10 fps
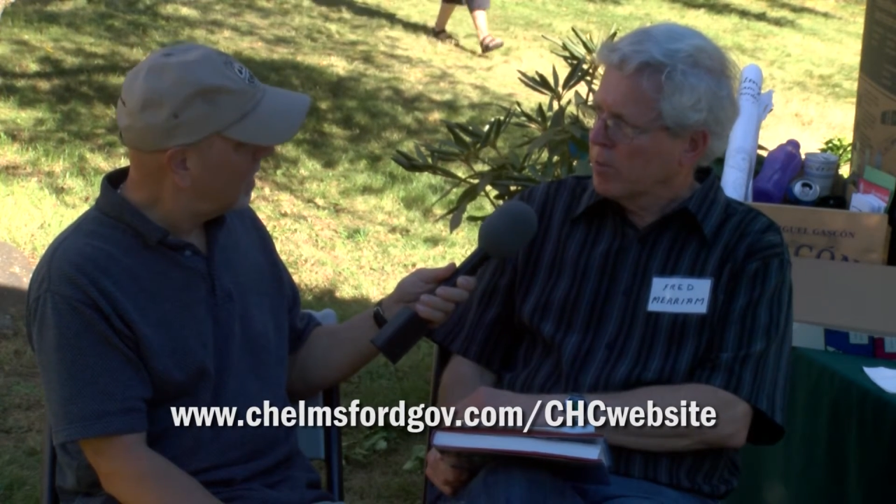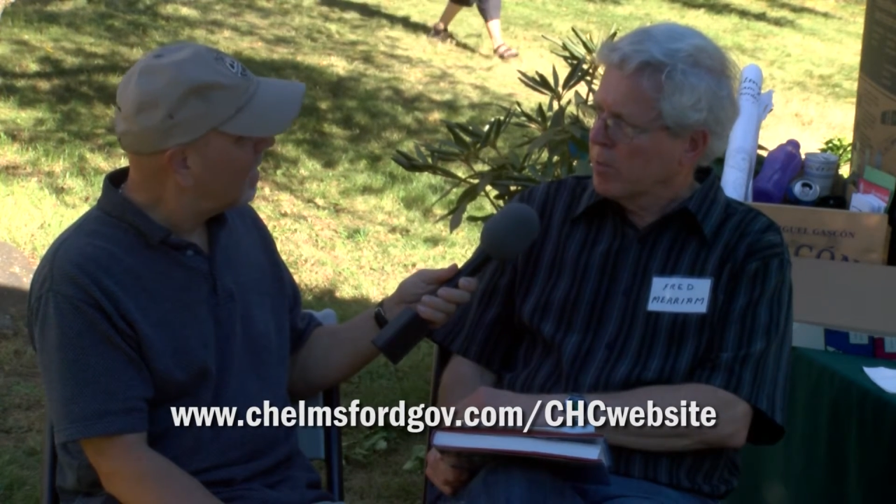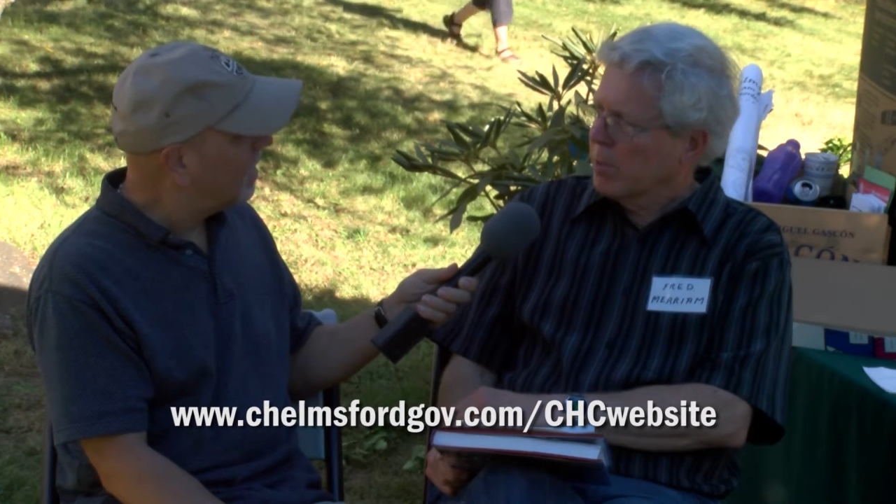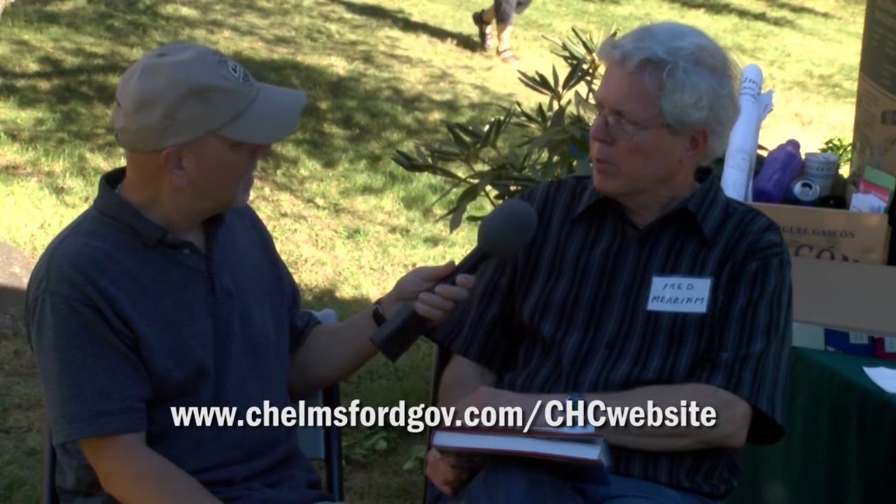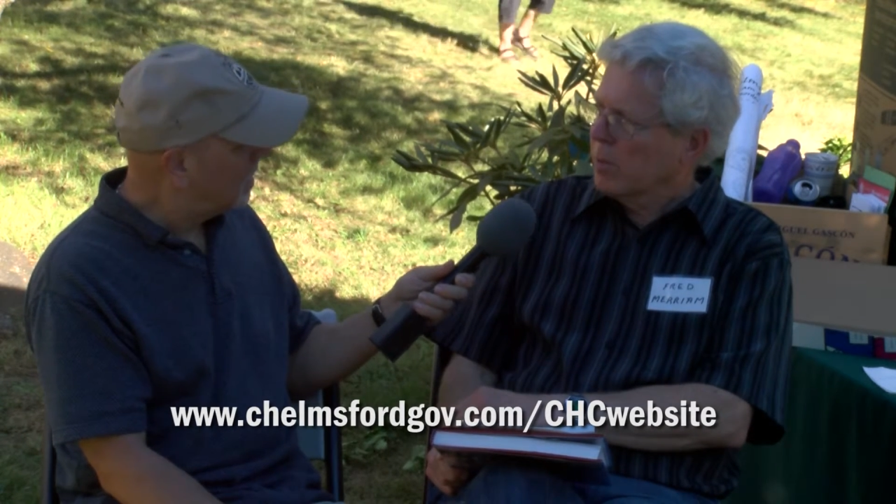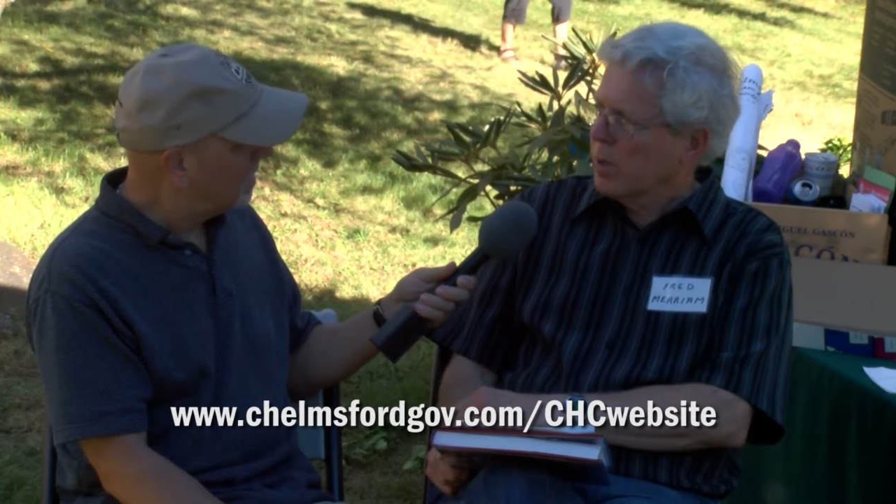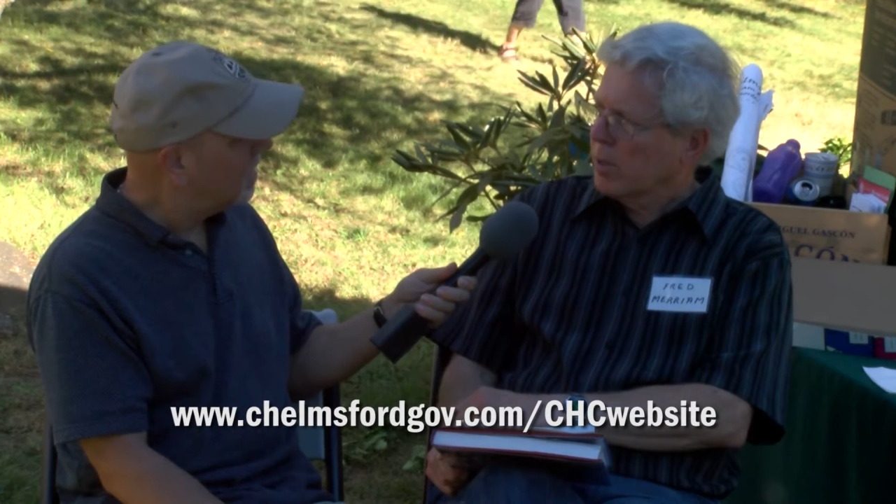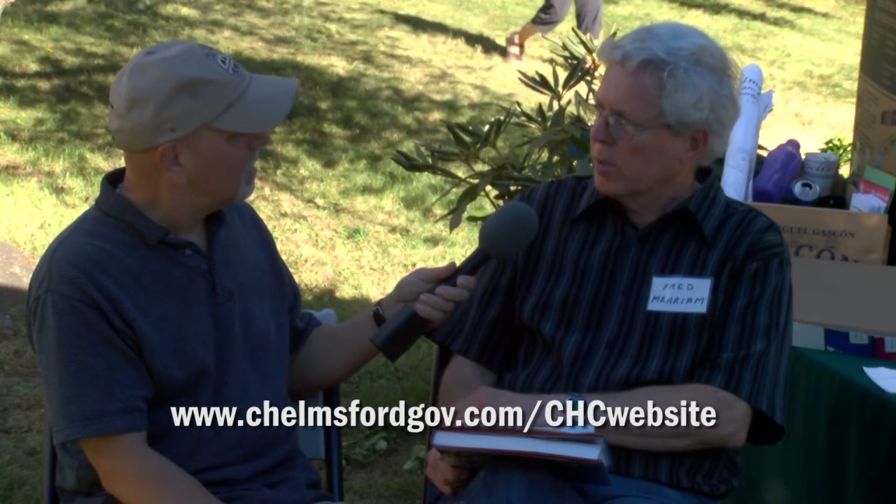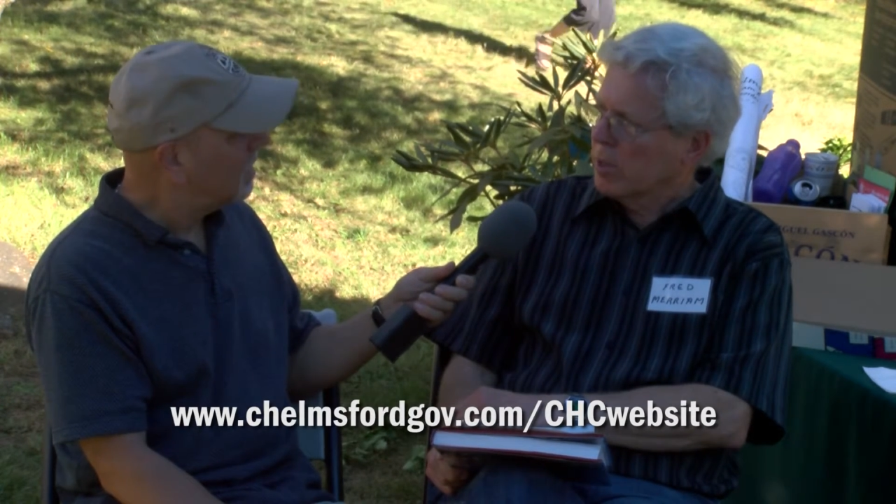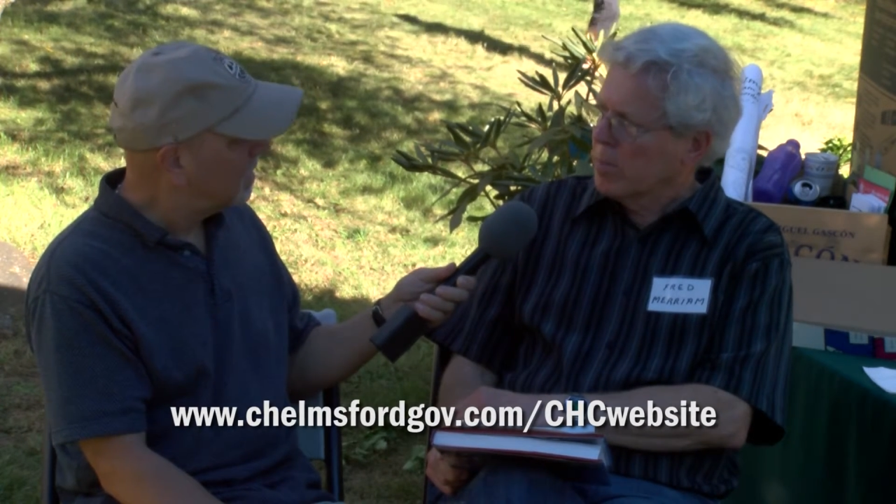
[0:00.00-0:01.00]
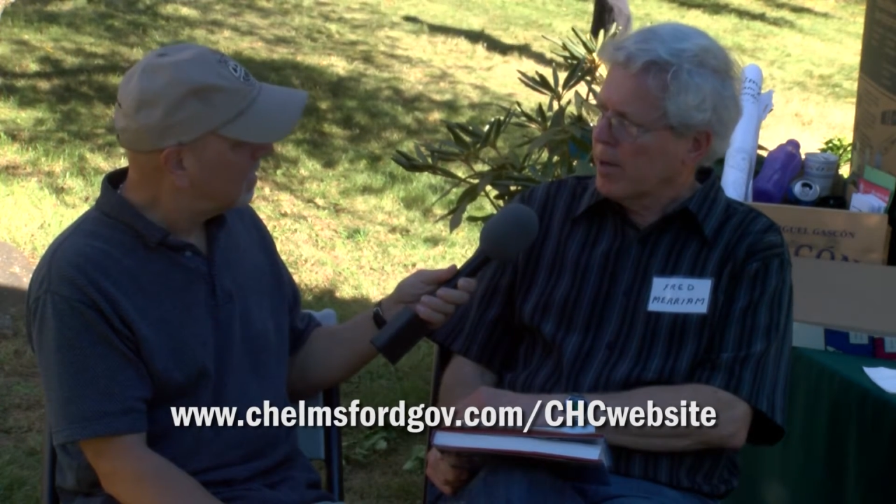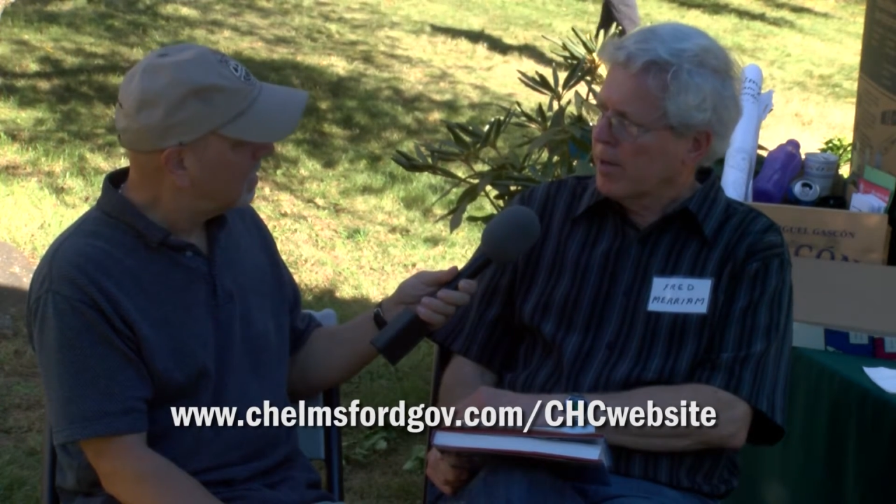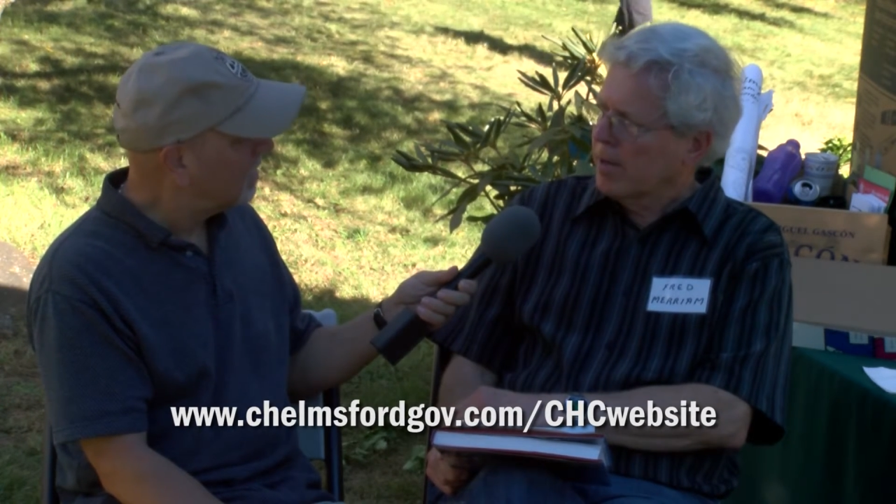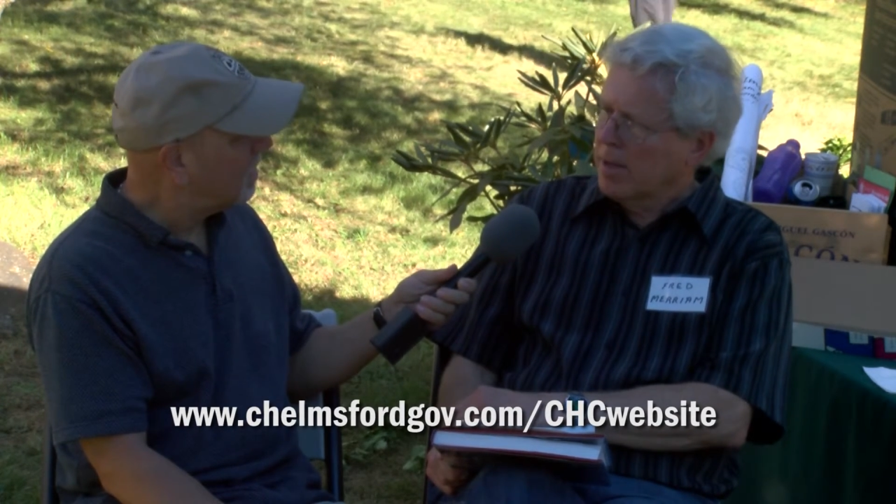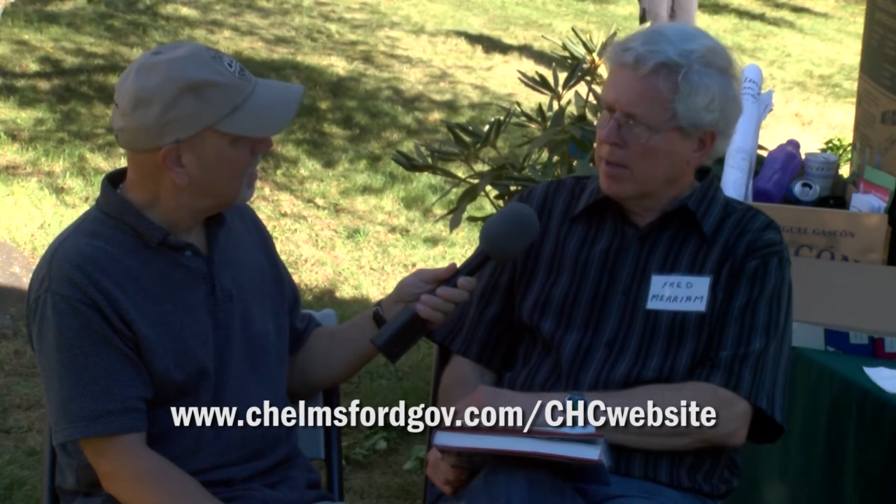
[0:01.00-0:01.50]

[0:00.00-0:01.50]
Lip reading: for people that want to learn about